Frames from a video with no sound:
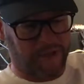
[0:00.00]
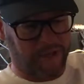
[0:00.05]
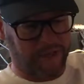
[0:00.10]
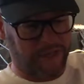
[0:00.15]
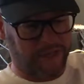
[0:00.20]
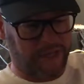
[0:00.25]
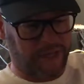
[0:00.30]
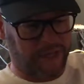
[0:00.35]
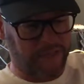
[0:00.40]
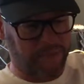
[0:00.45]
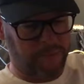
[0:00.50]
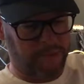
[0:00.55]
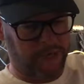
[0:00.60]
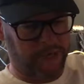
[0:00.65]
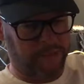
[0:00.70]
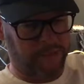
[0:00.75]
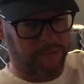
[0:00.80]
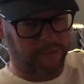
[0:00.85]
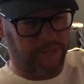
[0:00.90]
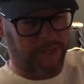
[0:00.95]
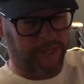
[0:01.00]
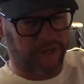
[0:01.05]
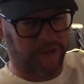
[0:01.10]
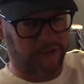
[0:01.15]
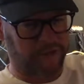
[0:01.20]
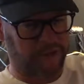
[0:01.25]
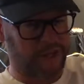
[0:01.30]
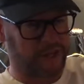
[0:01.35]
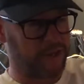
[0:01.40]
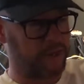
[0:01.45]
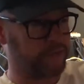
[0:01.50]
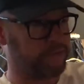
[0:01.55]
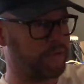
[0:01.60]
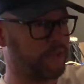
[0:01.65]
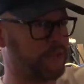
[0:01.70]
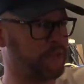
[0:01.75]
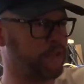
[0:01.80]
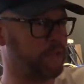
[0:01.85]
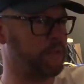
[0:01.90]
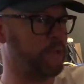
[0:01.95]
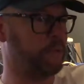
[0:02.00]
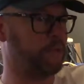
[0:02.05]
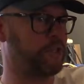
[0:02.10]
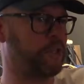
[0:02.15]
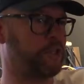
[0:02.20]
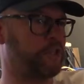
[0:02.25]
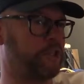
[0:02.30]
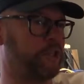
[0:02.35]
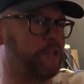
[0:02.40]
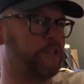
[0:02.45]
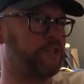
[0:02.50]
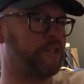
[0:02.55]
I guess my career as a musician